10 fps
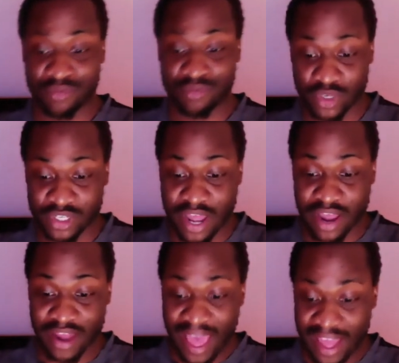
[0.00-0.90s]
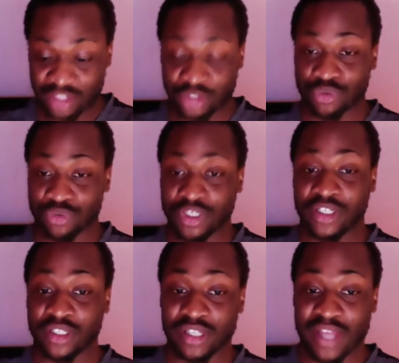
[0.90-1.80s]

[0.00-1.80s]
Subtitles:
what's not actually real.